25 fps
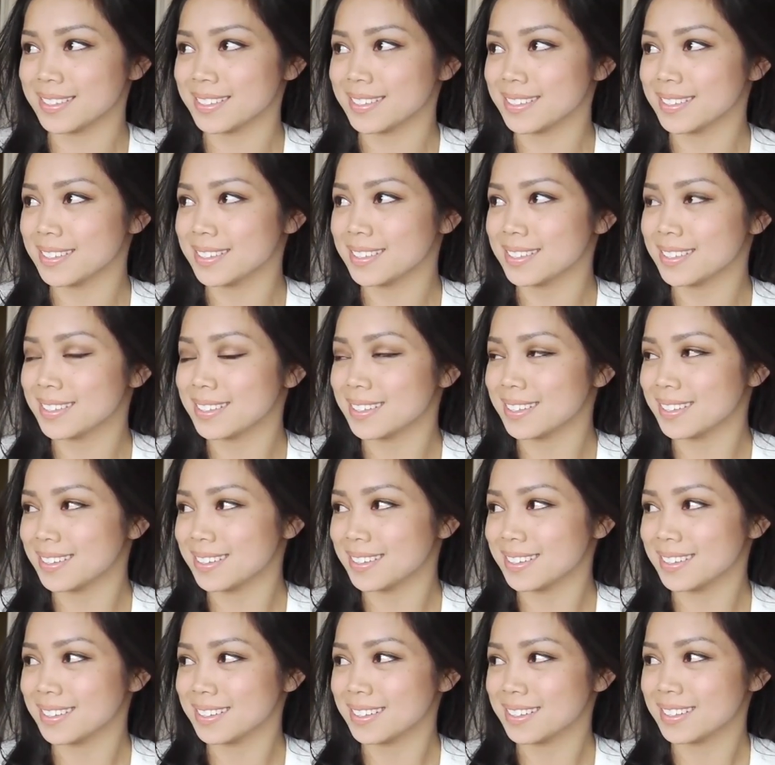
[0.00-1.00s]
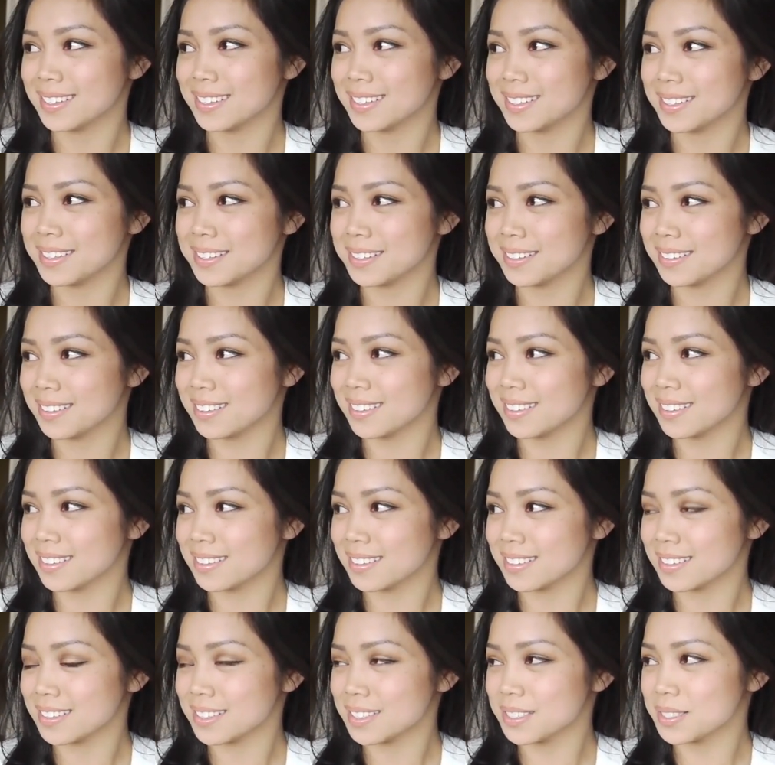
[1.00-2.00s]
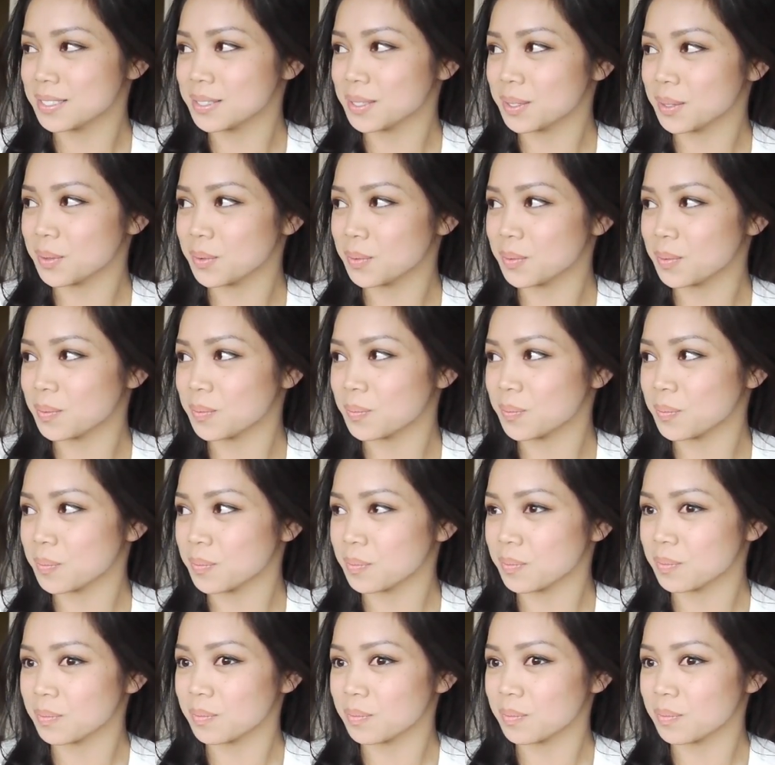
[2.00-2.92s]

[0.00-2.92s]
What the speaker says: No words are spoken by the person on screen.